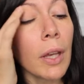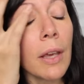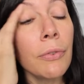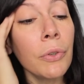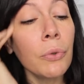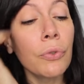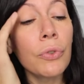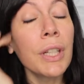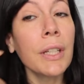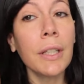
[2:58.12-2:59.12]
if you
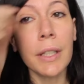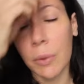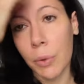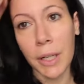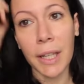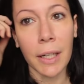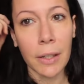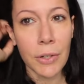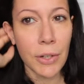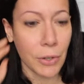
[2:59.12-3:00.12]
really want to get
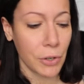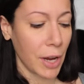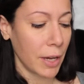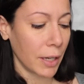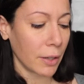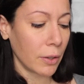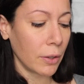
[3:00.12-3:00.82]
into your shading,